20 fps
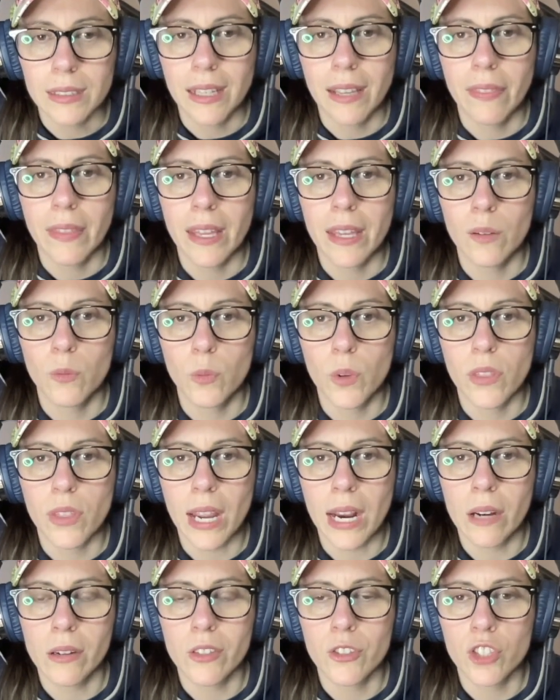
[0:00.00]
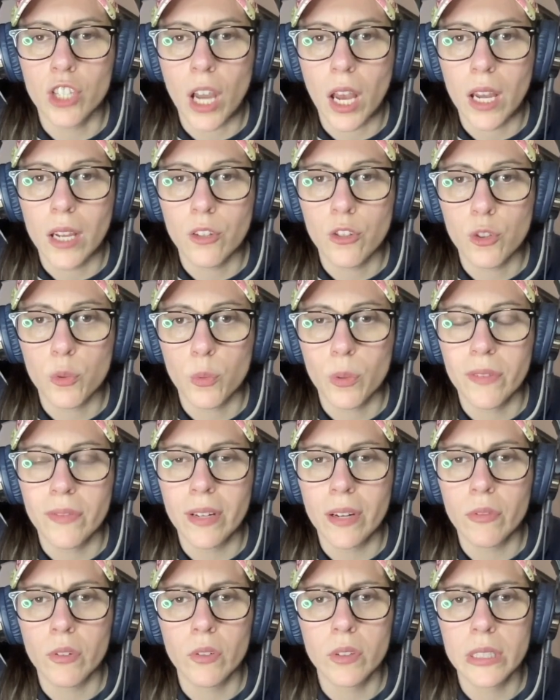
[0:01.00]
And then with Aaron Judge, we've
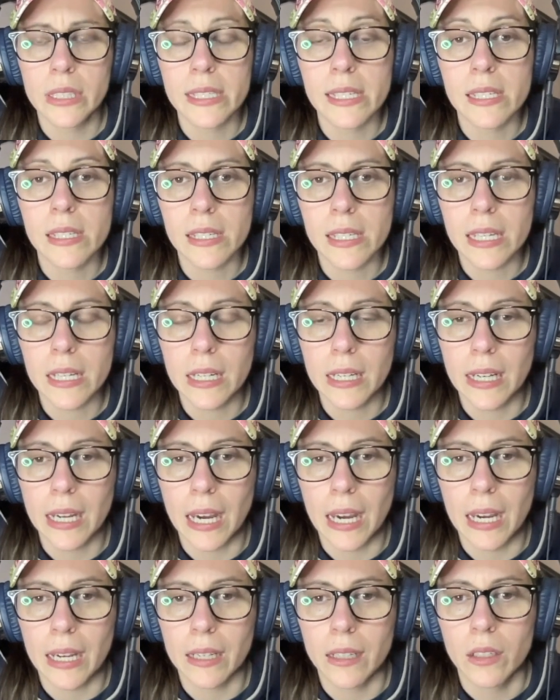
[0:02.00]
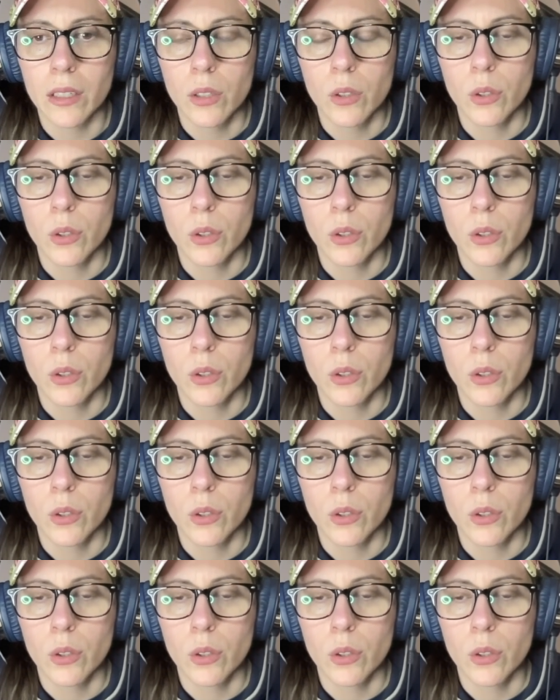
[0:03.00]
never really seen a guy